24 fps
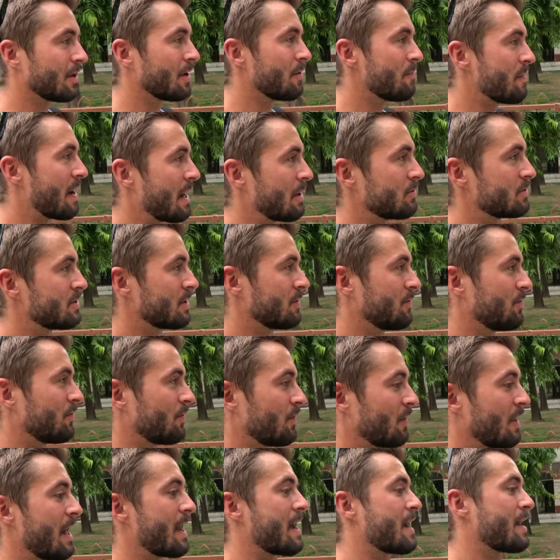the amount of
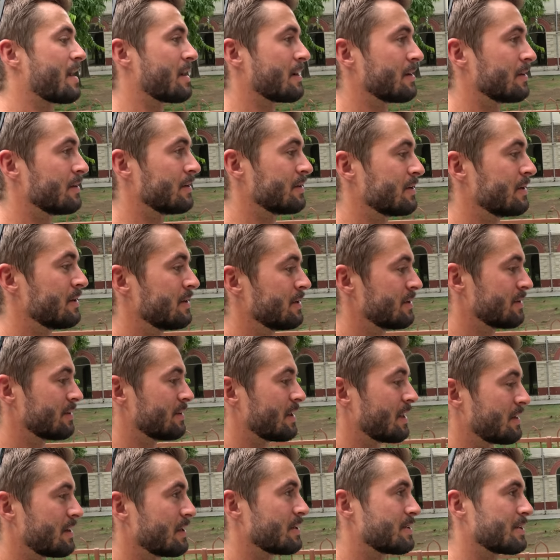land
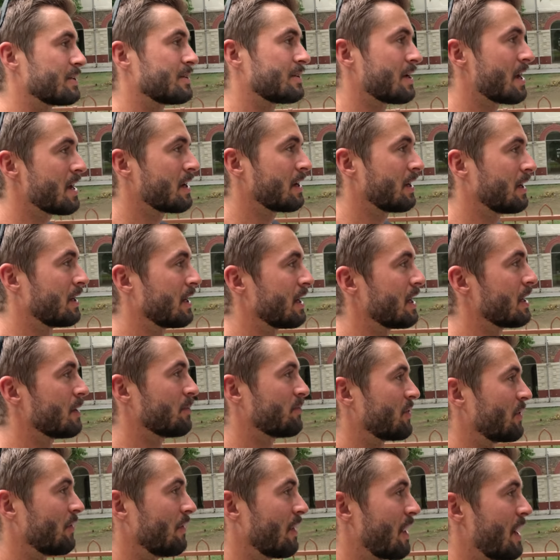that this is taking
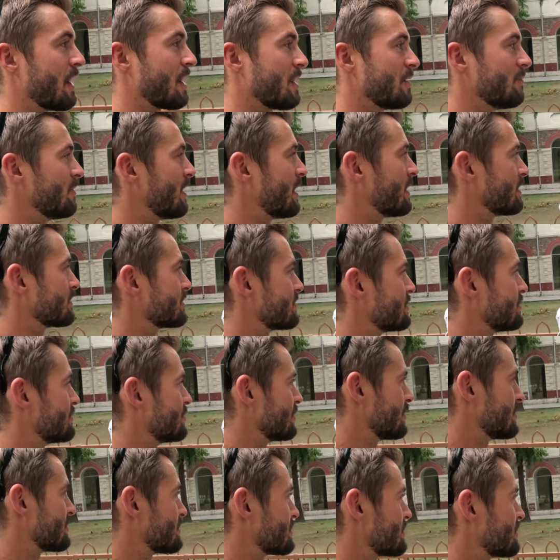up, the land mass is
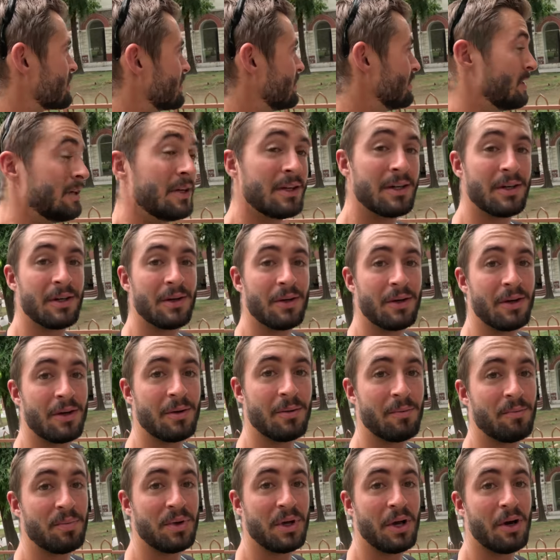just yep.
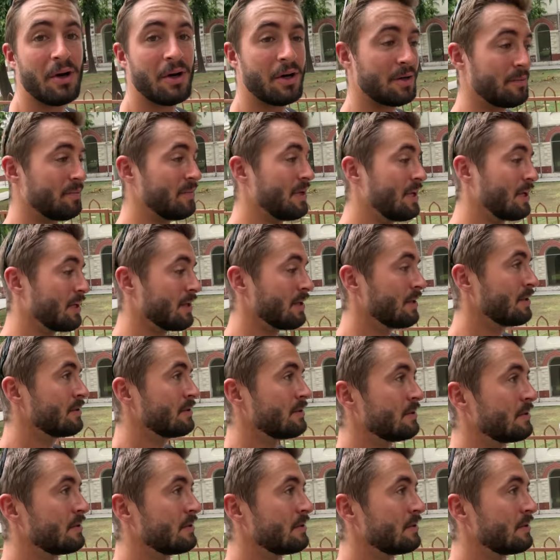beyond me.